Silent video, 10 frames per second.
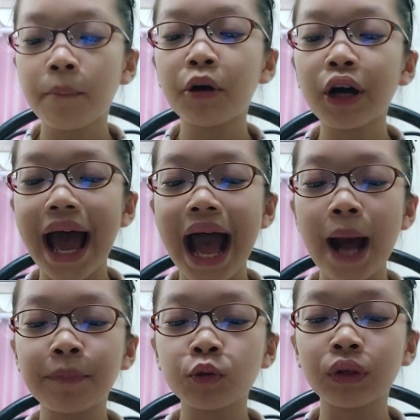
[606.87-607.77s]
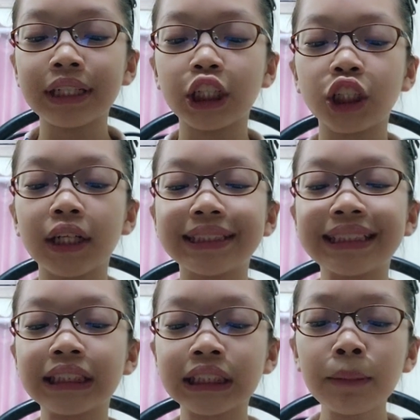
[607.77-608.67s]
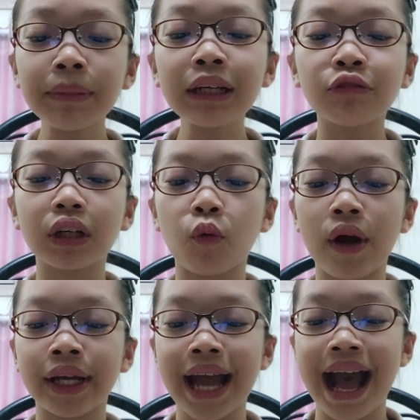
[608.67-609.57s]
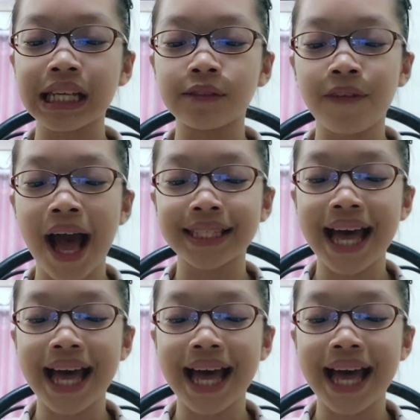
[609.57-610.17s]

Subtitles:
Perhaps we should simply run away as fast